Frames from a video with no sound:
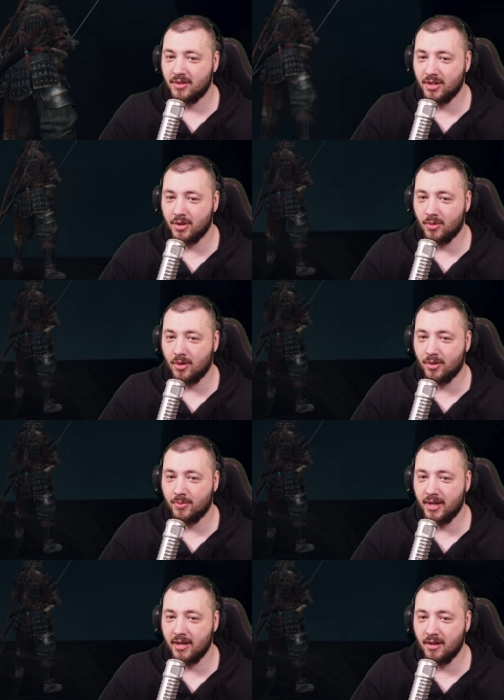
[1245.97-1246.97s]
Go all the
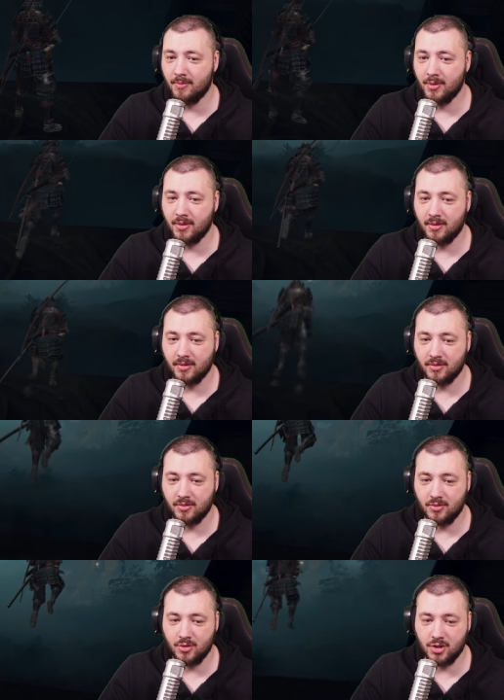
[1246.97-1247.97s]
way up.
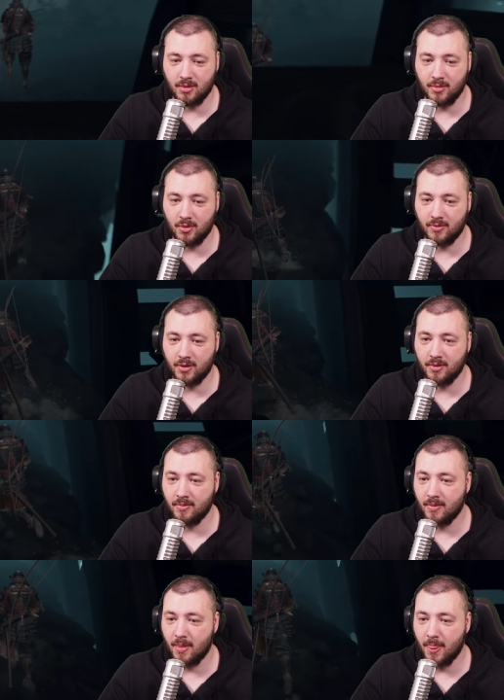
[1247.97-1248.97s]
Jump over.
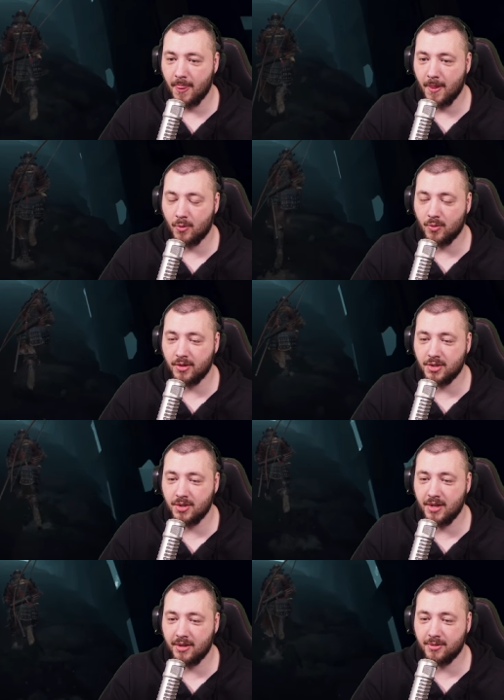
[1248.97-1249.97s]
Run to
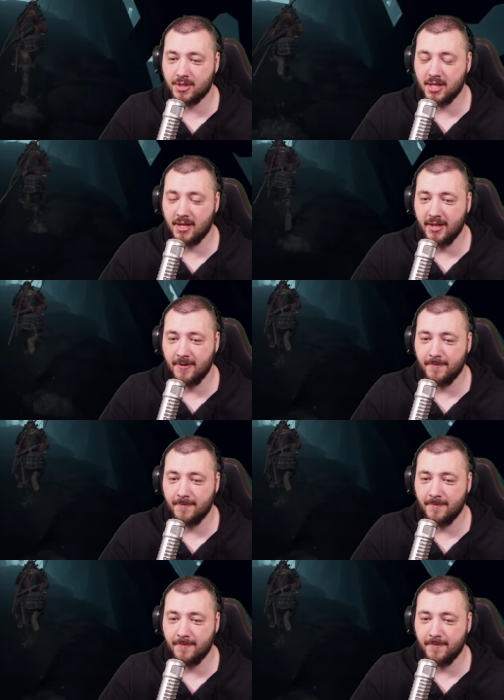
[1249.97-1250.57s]
the other side.